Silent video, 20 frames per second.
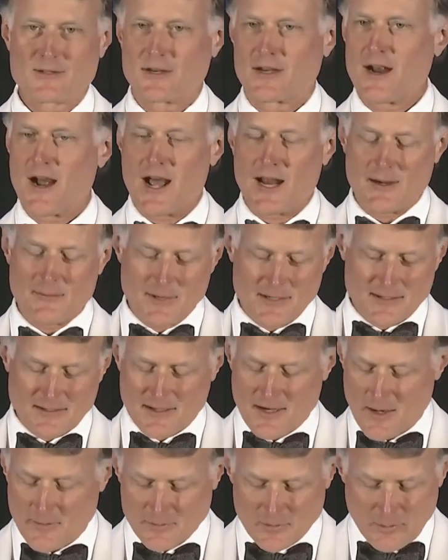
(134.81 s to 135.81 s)
economy to
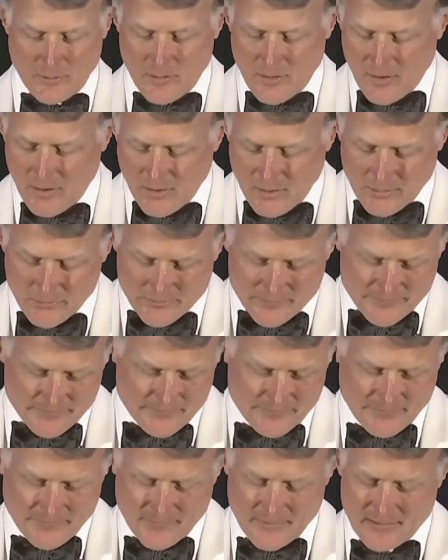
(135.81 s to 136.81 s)
come to a halt,
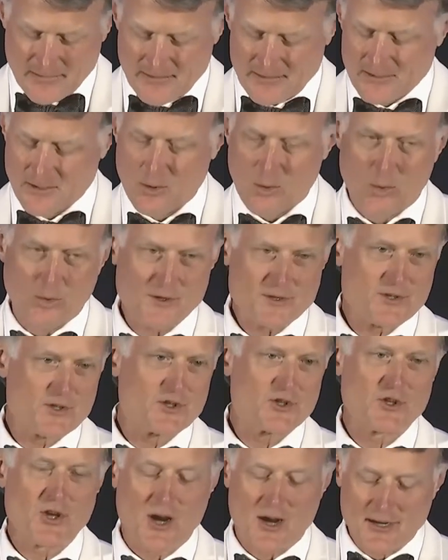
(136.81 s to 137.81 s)
courts
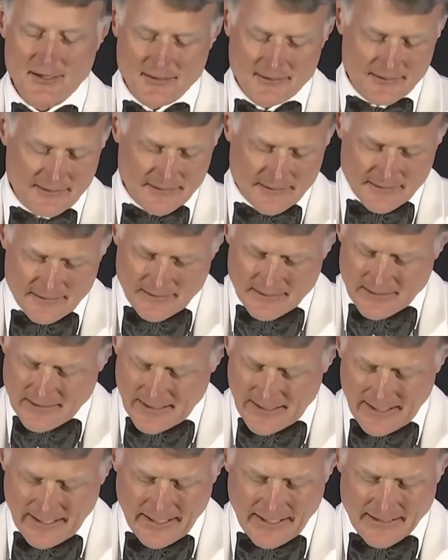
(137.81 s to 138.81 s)
shut,
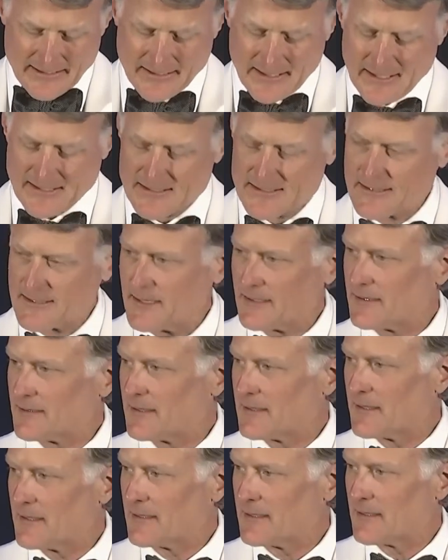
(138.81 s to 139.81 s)
and
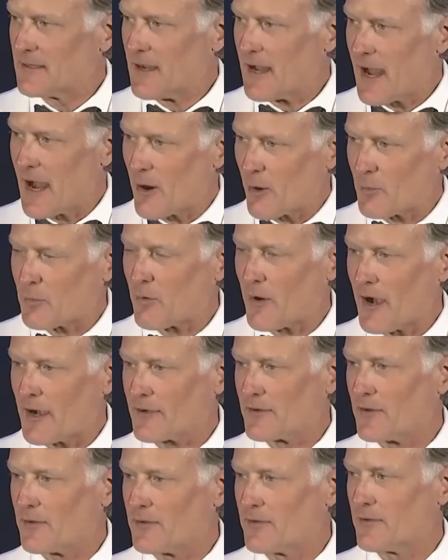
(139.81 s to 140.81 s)
instantly our
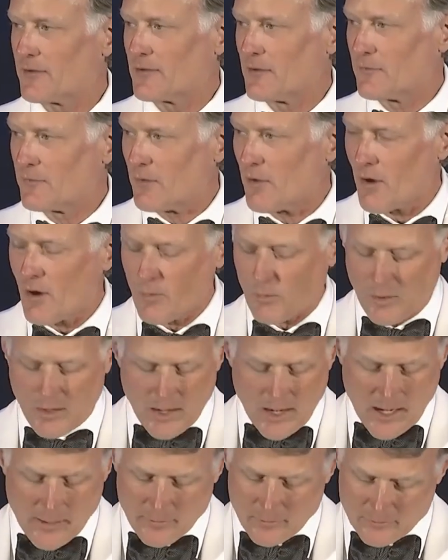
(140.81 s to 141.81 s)
practices of law were
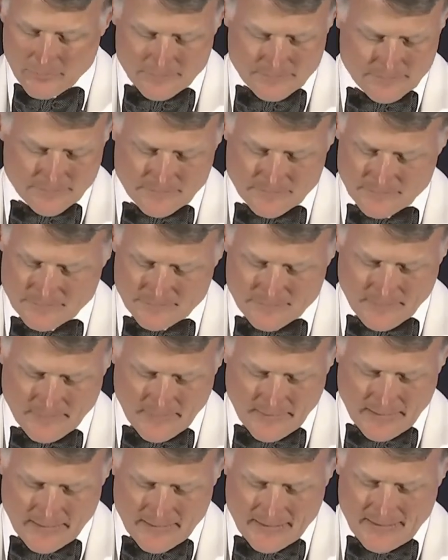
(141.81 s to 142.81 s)
hobbled.
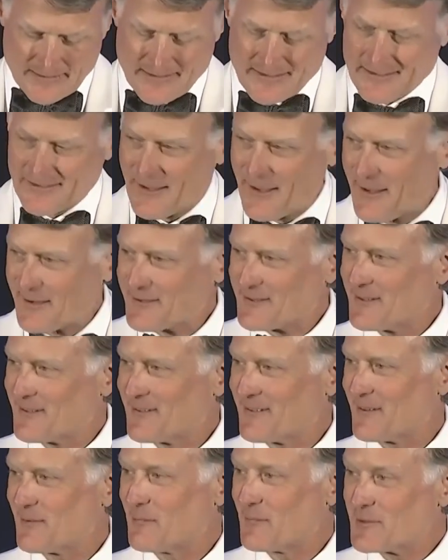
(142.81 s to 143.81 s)
Yet,
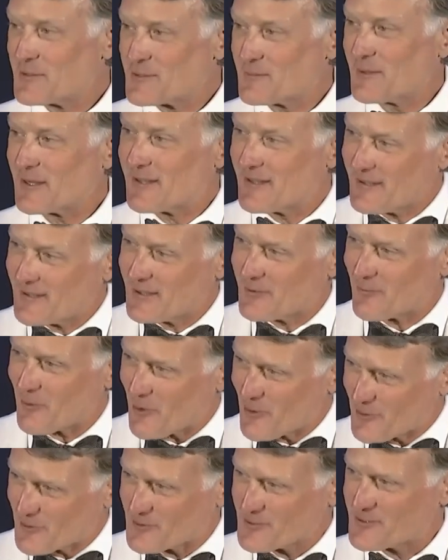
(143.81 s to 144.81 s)
Ms. McKee
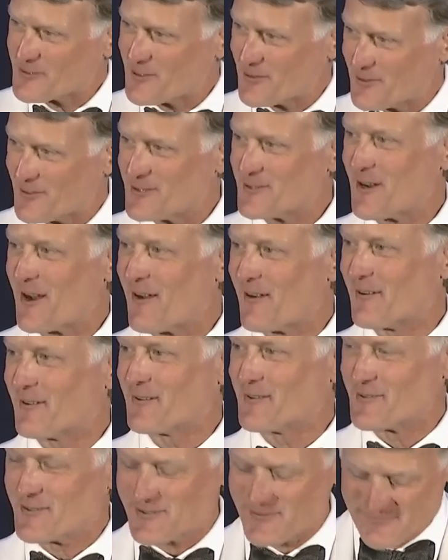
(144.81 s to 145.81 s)
rose to the
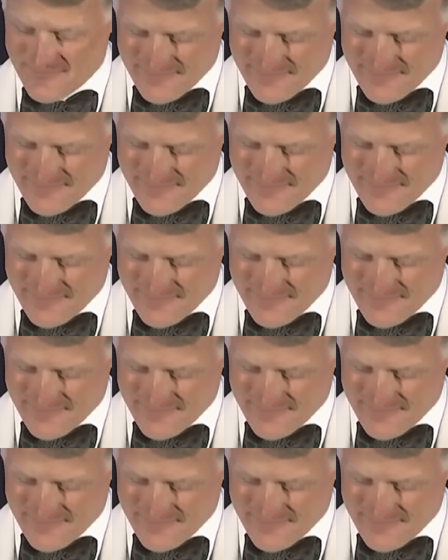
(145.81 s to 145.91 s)
challenge.